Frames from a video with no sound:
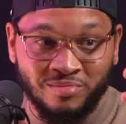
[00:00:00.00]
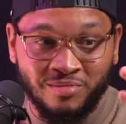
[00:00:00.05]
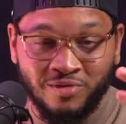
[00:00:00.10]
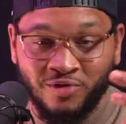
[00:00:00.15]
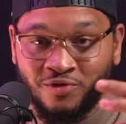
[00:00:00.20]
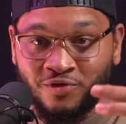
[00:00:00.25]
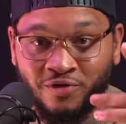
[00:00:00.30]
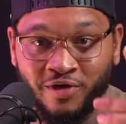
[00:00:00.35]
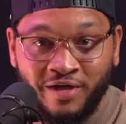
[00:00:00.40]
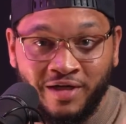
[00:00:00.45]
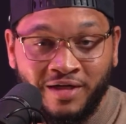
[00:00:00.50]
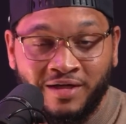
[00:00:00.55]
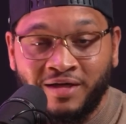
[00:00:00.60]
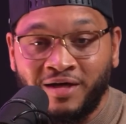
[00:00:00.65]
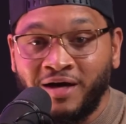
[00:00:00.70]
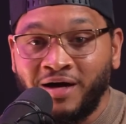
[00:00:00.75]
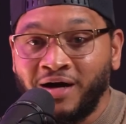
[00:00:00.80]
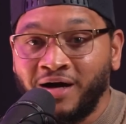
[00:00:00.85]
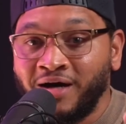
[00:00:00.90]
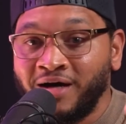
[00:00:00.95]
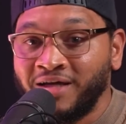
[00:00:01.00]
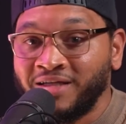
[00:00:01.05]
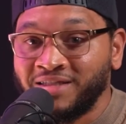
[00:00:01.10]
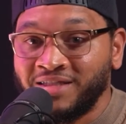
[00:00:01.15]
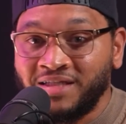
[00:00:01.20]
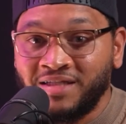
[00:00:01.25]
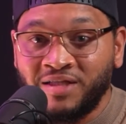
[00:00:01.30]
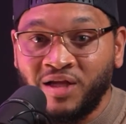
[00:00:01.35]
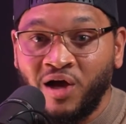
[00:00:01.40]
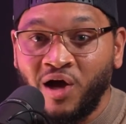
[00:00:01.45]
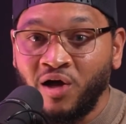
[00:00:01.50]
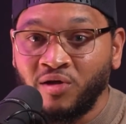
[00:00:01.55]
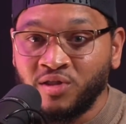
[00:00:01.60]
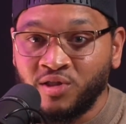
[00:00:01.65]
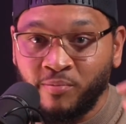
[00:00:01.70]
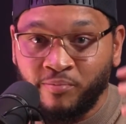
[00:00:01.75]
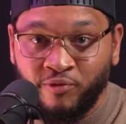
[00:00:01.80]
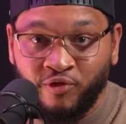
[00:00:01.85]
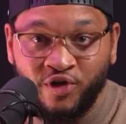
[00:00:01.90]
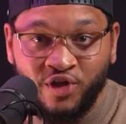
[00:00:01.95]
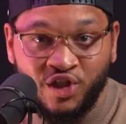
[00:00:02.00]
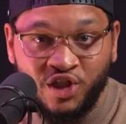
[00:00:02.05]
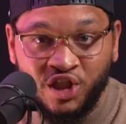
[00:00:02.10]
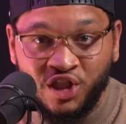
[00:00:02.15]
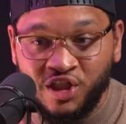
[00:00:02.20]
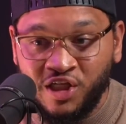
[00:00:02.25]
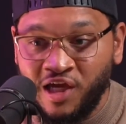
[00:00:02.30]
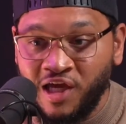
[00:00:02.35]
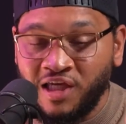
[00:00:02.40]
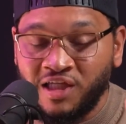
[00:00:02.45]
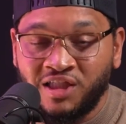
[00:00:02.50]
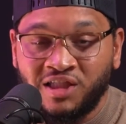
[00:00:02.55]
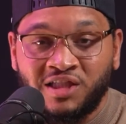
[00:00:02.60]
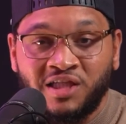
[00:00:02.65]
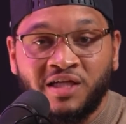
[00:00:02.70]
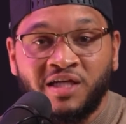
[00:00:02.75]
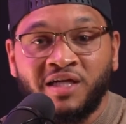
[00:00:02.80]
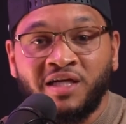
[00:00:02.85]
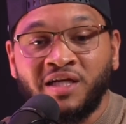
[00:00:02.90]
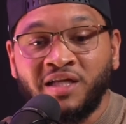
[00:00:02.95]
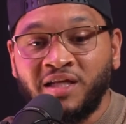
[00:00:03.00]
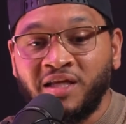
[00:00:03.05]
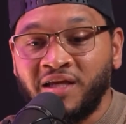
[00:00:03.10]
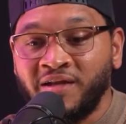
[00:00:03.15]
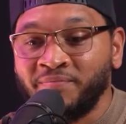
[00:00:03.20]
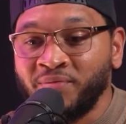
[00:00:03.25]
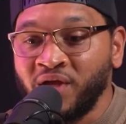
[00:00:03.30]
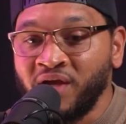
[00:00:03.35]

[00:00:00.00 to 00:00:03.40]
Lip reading: credit cards and all depreciation, and